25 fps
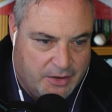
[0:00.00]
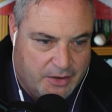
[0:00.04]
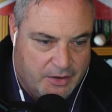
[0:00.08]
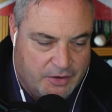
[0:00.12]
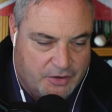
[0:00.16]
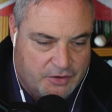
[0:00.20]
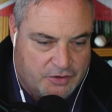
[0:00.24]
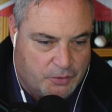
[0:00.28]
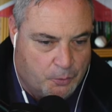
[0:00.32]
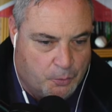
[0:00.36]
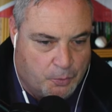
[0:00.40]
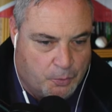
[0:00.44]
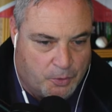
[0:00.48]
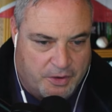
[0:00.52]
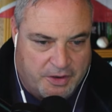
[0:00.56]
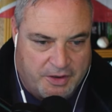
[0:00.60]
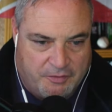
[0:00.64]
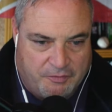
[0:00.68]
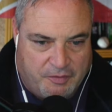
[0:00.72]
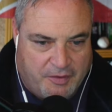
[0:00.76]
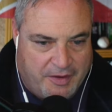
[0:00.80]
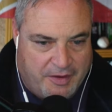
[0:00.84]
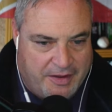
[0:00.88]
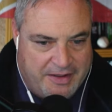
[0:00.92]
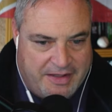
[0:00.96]
So we're going to
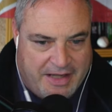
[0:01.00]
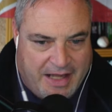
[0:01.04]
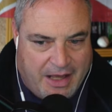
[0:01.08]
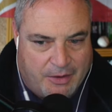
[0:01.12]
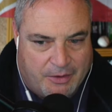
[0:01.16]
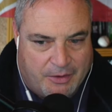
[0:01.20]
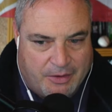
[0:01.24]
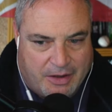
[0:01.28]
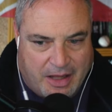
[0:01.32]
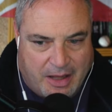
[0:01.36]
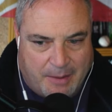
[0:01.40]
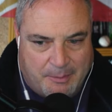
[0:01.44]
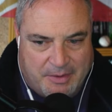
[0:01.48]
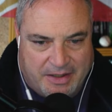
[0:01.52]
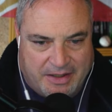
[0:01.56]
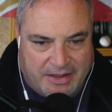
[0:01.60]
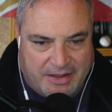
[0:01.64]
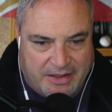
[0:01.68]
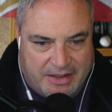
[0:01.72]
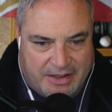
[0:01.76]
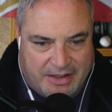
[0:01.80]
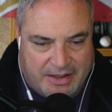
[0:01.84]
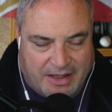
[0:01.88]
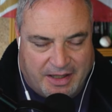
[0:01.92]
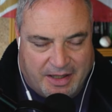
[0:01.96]
find out. I
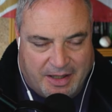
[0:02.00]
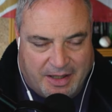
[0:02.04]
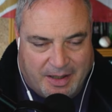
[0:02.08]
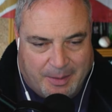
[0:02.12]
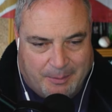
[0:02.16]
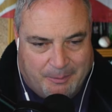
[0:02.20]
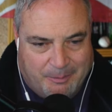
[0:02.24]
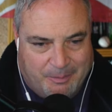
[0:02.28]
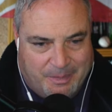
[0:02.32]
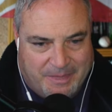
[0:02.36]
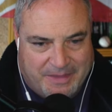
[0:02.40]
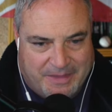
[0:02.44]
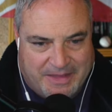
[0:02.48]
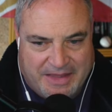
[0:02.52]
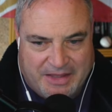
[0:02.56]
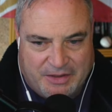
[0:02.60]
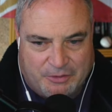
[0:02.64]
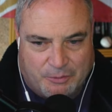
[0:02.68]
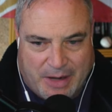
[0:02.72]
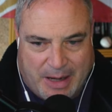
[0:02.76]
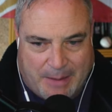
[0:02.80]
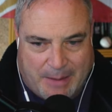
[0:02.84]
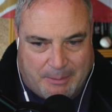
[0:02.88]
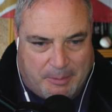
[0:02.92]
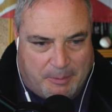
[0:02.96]
mean, Ian
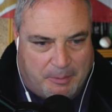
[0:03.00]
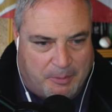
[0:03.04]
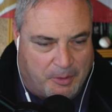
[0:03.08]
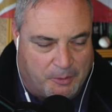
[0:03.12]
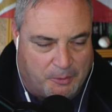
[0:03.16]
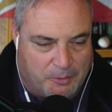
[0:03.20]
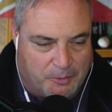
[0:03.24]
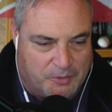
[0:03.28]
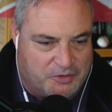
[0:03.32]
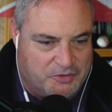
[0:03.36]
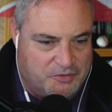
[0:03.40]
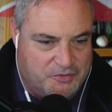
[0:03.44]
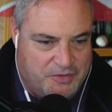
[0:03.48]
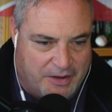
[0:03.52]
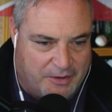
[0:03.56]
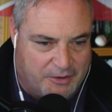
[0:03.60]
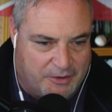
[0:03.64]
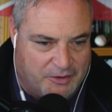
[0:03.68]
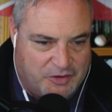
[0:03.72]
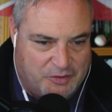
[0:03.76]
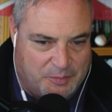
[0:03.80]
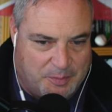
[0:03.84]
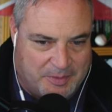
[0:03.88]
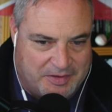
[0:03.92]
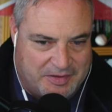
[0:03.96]
Rappaport was very
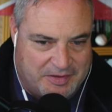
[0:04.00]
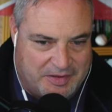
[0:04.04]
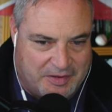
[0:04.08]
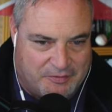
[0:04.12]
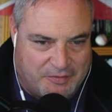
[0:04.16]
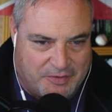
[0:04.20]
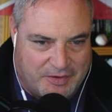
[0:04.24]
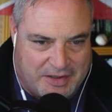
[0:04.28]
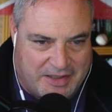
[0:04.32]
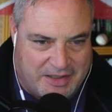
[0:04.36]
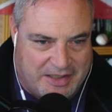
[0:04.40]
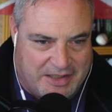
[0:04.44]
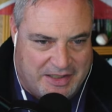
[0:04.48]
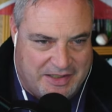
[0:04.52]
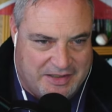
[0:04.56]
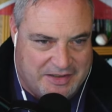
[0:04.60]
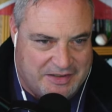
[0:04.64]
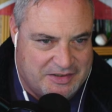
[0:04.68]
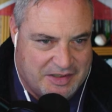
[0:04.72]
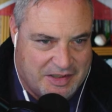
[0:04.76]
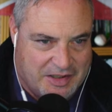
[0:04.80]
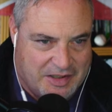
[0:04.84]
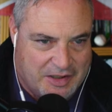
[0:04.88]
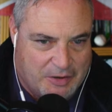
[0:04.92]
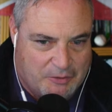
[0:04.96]
specific in
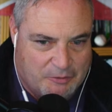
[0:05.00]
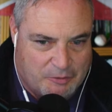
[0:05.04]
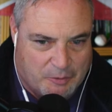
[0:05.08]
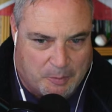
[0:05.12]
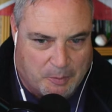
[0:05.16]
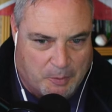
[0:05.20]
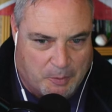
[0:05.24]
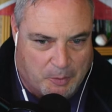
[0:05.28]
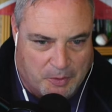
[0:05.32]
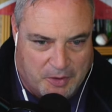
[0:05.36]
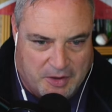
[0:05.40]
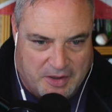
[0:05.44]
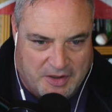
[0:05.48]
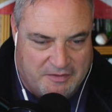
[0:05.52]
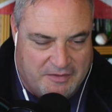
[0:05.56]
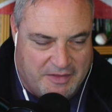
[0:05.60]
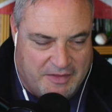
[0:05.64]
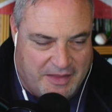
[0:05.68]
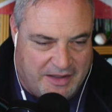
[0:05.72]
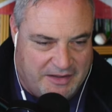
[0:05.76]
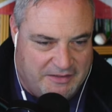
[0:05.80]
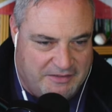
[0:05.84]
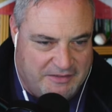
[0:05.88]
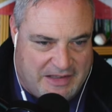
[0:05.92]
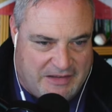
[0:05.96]
his reporting
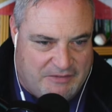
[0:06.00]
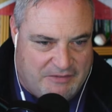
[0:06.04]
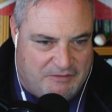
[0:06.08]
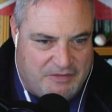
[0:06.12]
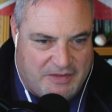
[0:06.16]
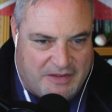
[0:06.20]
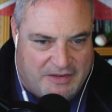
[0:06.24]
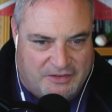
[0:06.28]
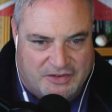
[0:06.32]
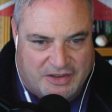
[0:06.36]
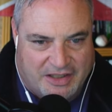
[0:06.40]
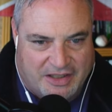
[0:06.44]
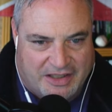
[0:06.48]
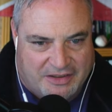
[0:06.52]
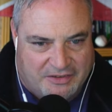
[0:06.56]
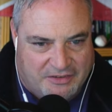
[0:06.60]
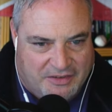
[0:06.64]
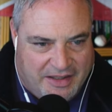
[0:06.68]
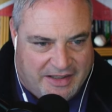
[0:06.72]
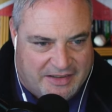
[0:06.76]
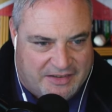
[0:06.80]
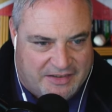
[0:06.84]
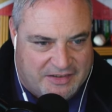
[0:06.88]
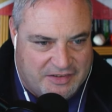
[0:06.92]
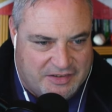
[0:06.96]
that he feels like
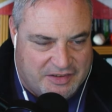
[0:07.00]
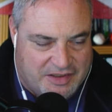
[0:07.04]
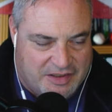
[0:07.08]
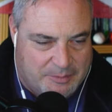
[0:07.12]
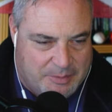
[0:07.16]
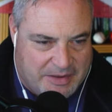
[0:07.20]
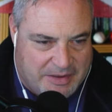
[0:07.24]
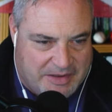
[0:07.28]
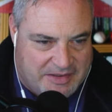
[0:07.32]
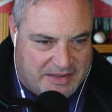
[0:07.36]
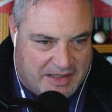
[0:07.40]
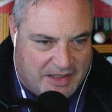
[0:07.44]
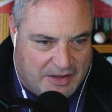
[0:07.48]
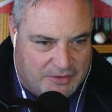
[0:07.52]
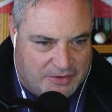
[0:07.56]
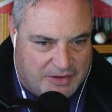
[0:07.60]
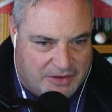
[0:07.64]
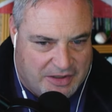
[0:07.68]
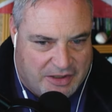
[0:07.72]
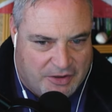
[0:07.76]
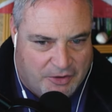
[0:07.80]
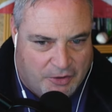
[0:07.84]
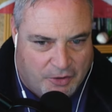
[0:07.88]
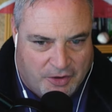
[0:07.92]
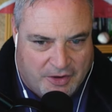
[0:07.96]
Lance is going to be dealt
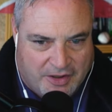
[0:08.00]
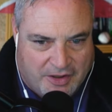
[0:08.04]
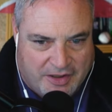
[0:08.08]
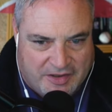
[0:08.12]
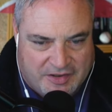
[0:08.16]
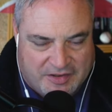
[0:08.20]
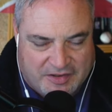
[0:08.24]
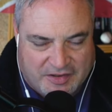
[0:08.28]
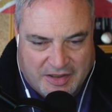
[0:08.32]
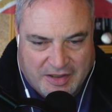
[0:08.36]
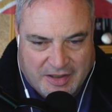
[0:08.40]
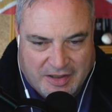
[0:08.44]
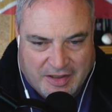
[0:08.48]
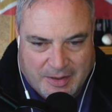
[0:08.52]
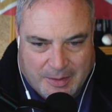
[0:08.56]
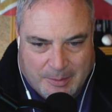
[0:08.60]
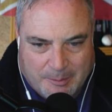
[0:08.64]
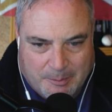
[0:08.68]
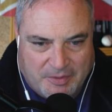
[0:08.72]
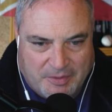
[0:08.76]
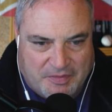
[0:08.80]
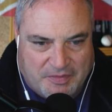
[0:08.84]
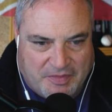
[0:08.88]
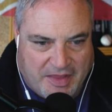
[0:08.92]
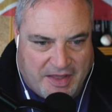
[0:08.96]
in August,
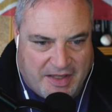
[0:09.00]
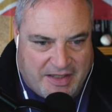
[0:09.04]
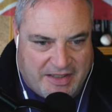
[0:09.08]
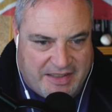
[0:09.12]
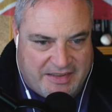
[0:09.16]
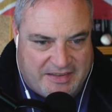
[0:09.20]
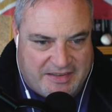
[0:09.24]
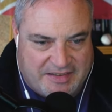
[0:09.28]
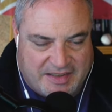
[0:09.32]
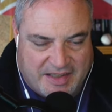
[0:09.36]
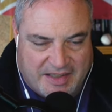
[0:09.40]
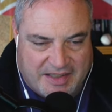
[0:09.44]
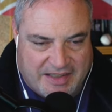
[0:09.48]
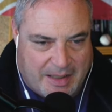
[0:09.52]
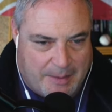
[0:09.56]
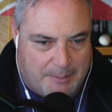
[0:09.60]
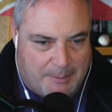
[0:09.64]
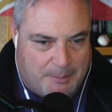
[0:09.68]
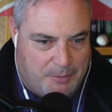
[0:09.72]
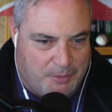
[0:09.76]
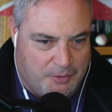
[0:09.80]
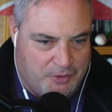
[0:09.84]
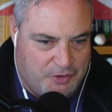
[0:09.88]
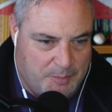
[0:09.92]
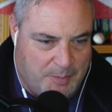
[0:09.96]
but then he said he got
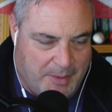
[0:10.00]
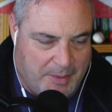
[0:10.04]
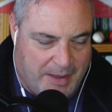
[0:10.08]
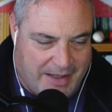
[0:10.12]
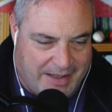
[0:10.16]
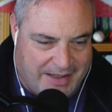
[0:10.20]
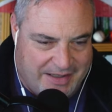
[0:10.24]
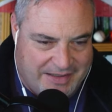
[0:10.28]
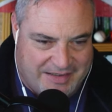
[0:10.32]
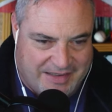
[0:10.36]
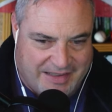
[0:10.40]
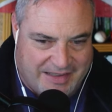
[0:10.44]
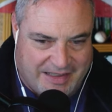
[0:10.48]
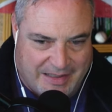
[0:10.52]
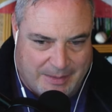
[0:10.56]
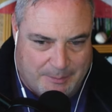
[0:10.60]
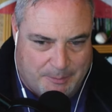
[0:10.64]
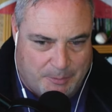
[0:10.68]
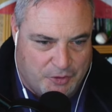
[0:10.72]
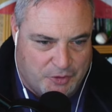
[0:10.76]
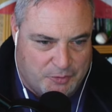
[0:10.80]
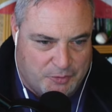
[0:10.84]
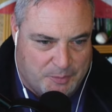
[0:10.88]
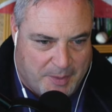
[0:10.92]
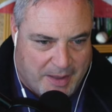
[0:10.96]
pushback. Is he getting
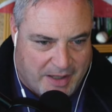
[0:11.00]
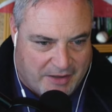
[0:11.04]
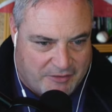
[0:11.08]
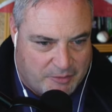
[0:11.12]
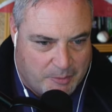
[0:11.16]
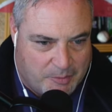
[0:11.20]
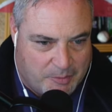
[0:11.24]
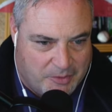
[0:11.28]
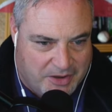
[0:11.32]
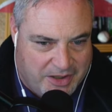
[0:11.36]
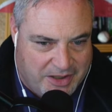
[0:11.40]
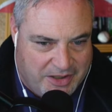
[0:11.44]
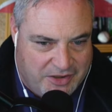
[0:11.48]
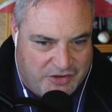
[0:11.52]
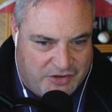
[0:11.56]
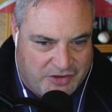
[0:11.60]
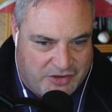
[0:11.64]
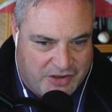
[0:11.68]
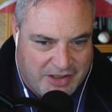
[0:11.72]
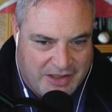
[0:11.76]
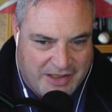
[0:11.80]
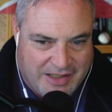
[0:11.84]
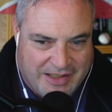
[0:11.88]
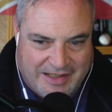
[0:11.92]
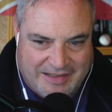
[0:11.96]
pushback from Lynch?
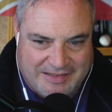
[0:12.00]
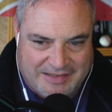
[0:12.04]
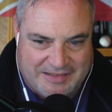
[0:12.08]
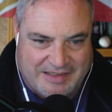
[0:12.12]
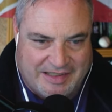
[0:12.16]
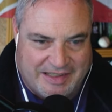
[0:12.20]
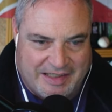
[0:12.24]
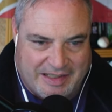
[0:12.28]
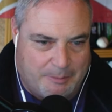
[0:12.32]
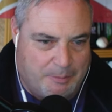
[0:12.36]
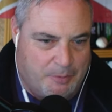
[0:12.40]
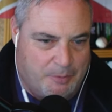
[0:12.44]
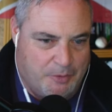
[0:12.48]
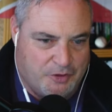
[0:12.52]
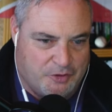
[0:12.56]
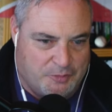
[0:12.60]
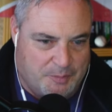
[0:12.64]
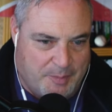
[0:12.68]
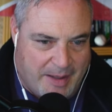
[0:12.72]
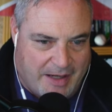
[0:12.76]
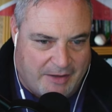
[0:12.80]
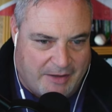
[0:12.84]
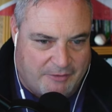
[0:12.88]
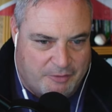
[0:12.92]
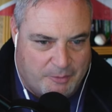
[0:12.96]
Is he getting
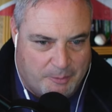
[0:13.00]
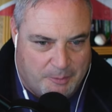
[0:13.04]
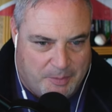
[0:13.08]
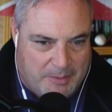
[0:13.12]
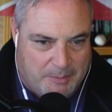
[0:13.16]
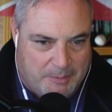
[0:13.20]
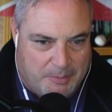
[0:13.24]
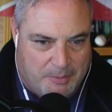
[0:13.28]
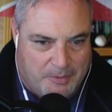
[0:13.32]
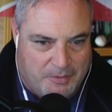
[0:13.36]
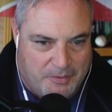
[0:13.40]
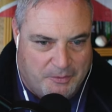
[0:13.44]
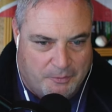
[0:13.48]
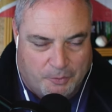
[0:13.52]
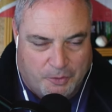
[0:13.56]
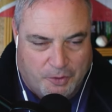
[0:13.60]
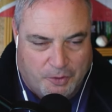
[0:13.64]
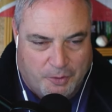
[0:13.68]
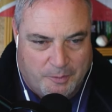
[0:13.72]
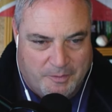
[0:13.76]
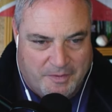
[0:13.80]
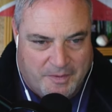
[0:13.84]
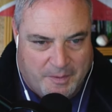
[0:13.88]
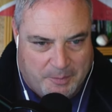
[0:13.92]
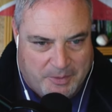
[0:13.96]
pushback from people in the
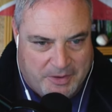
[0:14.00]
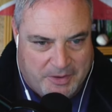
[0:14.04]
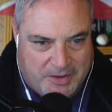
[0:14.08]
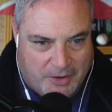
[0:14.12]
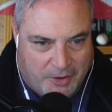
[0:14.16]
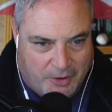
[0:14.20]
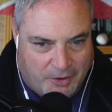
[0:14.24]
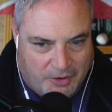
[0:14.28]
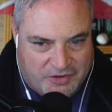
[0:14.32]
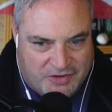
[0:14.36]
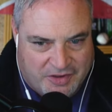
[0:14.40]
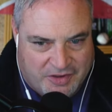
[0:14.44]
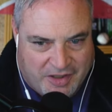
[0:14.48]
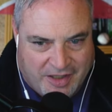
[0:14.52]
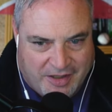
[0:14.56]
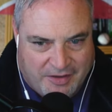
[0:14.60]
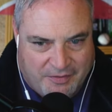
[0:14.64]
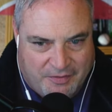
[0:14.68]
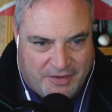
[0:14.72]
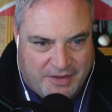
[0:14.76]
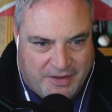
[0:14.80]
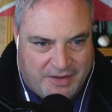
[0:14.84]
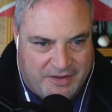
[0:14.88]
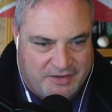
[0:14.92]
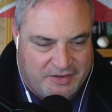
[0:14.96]
room and the PR side of
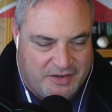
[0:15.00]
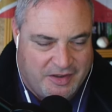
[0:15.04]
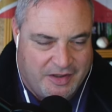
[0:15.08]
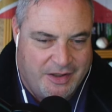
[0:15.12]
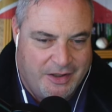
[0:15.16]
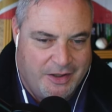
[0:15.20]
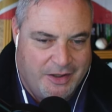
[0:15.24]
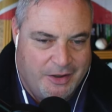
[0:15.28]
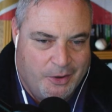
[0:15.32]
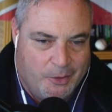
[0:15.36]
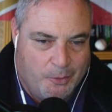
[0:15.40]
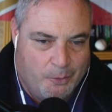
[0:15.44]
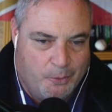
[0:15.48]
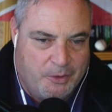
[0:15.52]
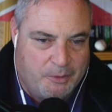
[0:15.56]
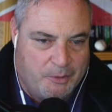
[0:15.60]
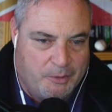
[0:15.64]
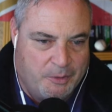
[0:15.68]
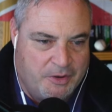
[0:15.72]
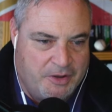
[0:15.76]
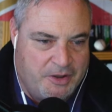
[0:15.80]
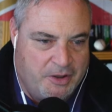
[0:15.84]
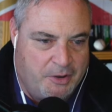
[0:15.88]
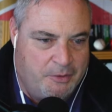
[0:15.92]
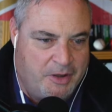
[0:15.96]
things? We
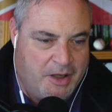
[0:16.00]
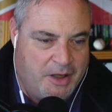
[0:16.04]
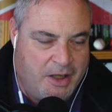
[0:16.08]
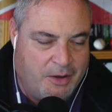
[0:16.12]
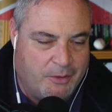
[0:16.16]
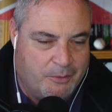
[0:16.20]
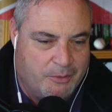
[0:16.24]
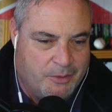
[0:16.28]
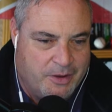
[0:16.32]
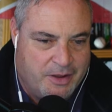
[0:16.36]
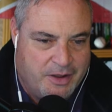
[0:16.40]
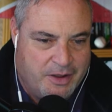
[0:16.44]
really don't know.